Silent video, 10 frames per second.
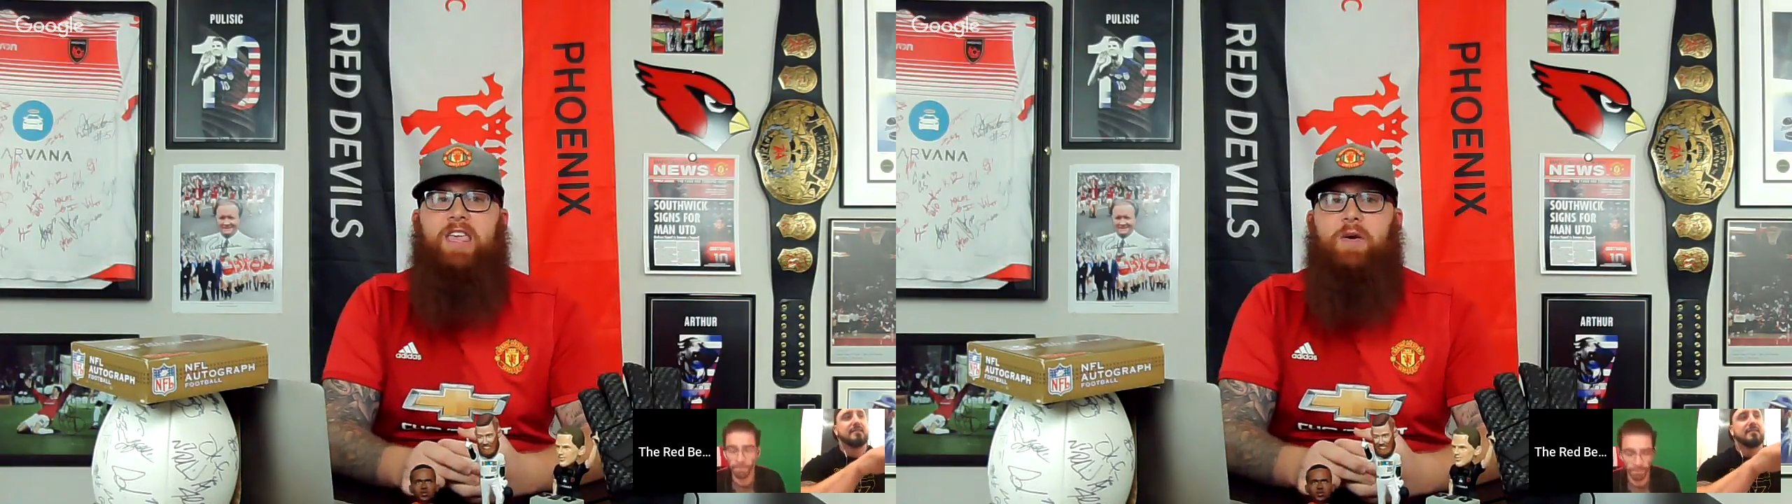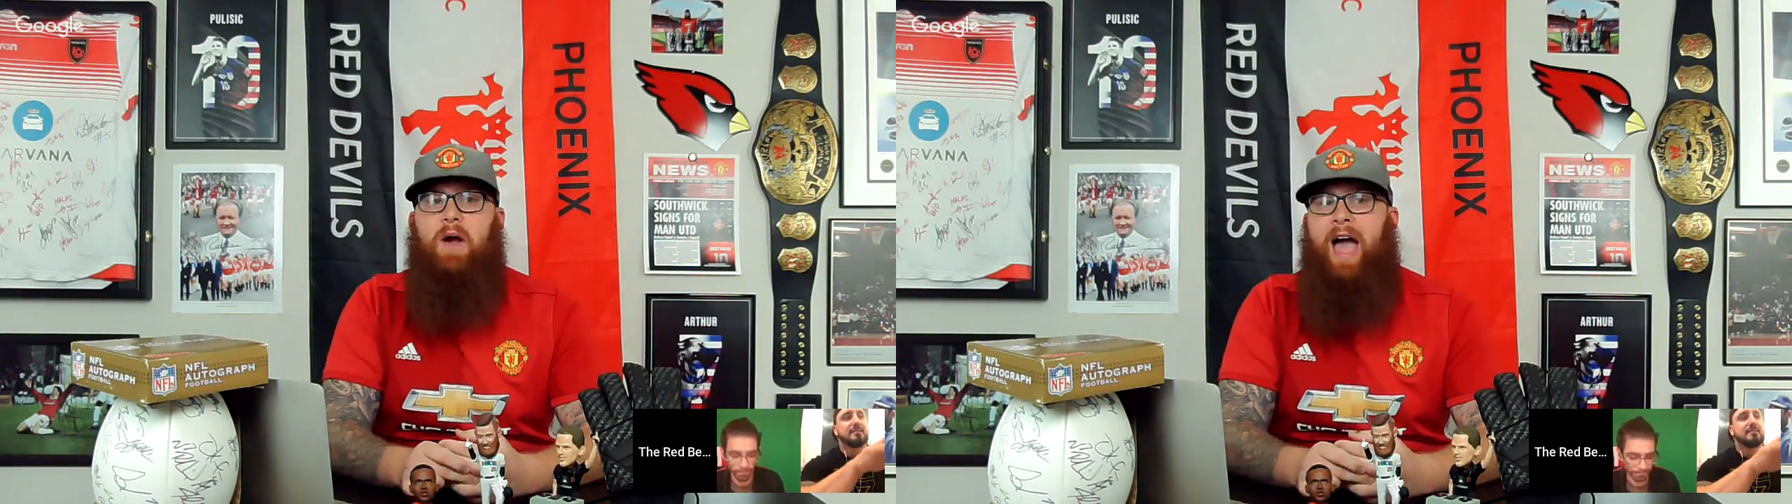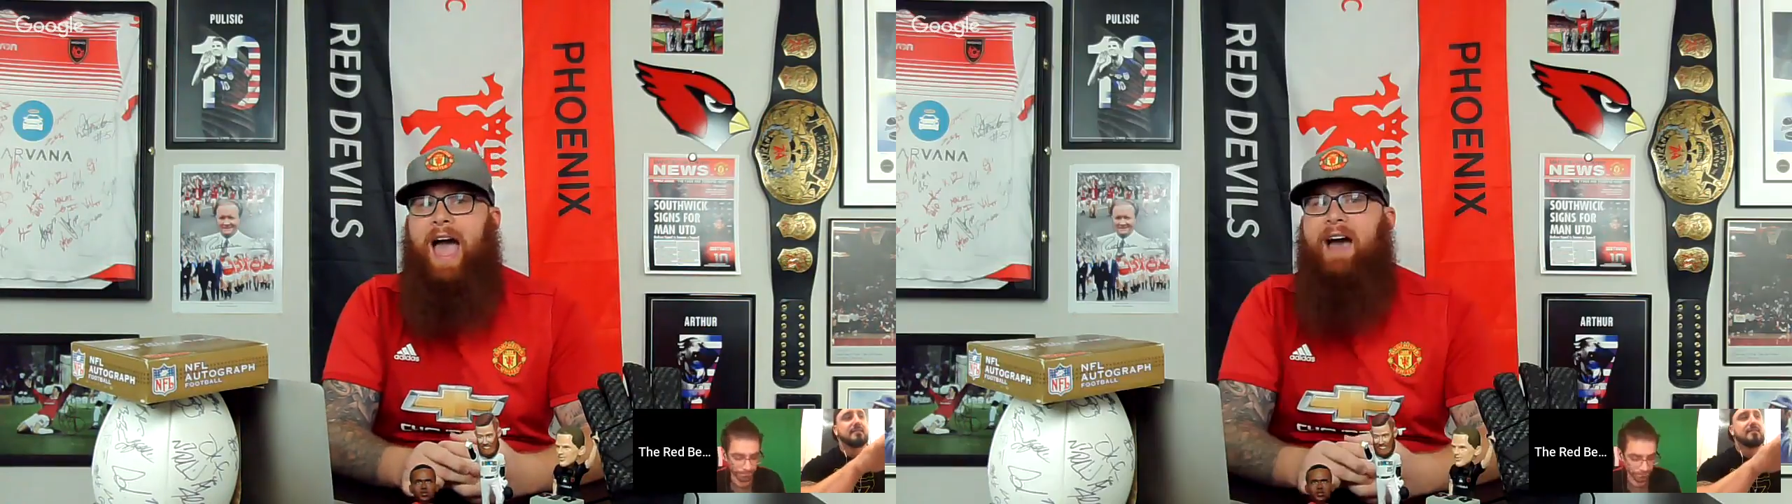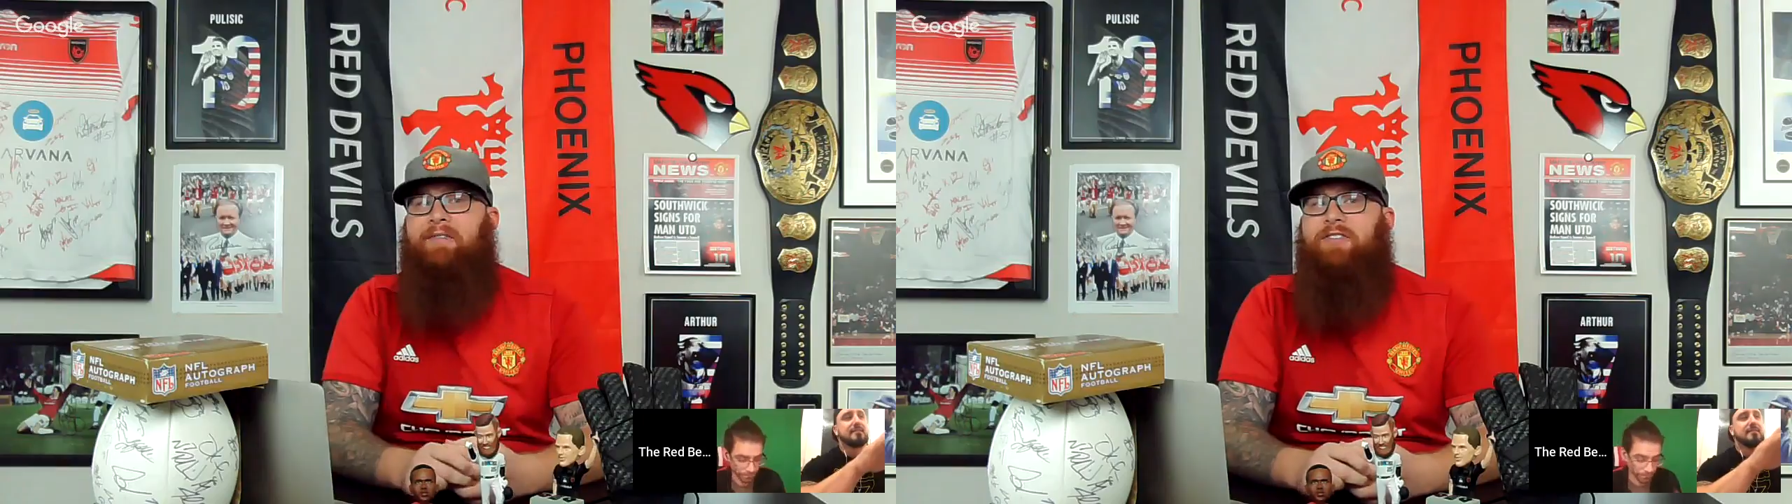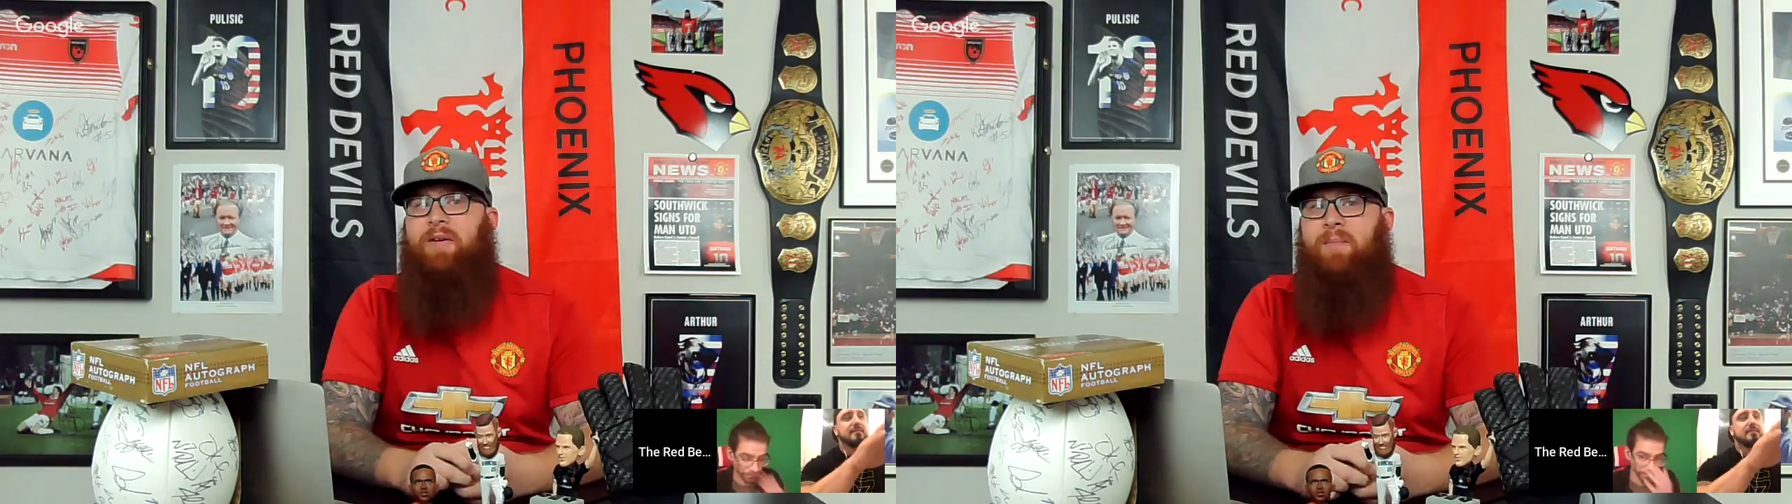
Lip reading: you have to